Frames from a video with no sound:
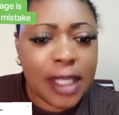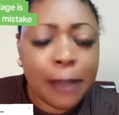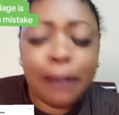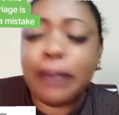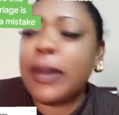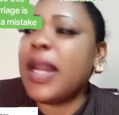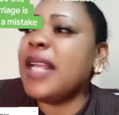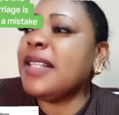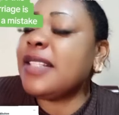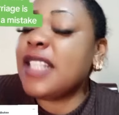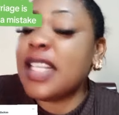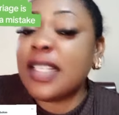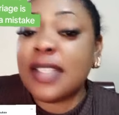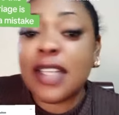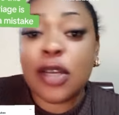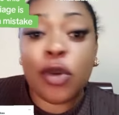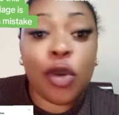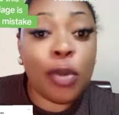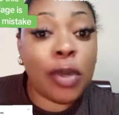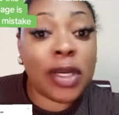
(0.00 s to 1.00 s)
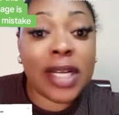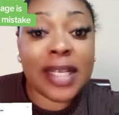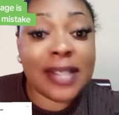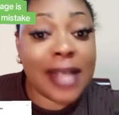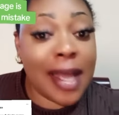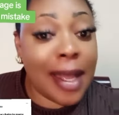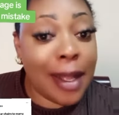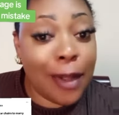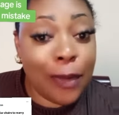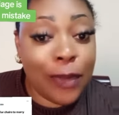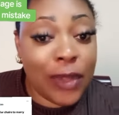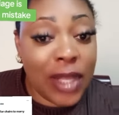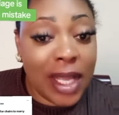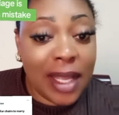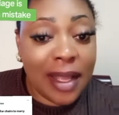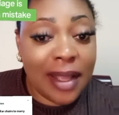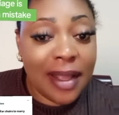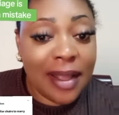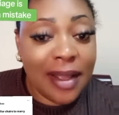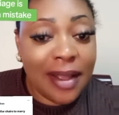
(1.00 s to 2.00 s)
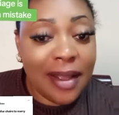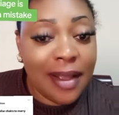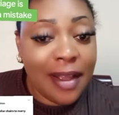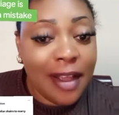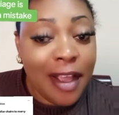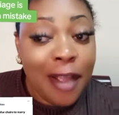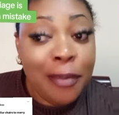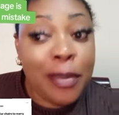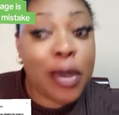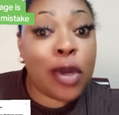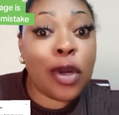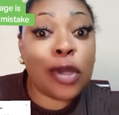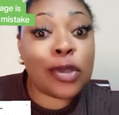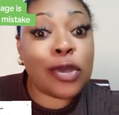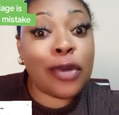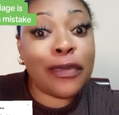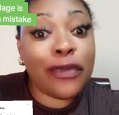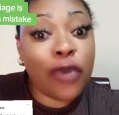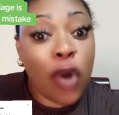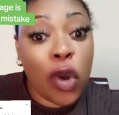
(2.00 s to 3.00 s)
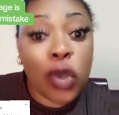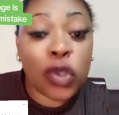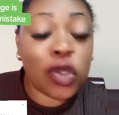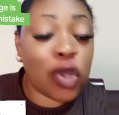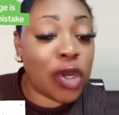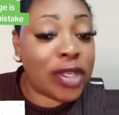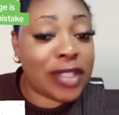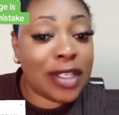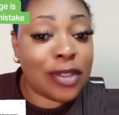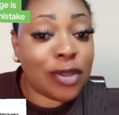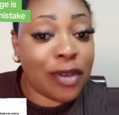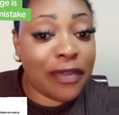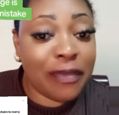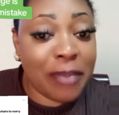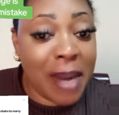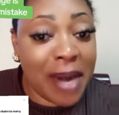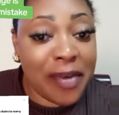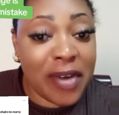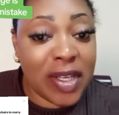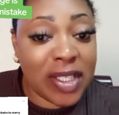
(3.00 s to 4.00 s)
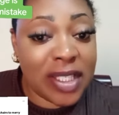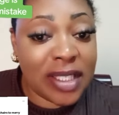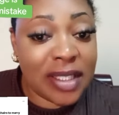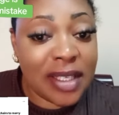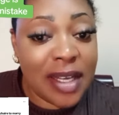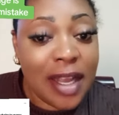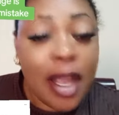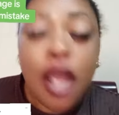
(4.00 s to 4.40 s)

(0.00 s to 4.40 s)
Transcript: Plenty single mothers are out there because of wrong choices of marriage.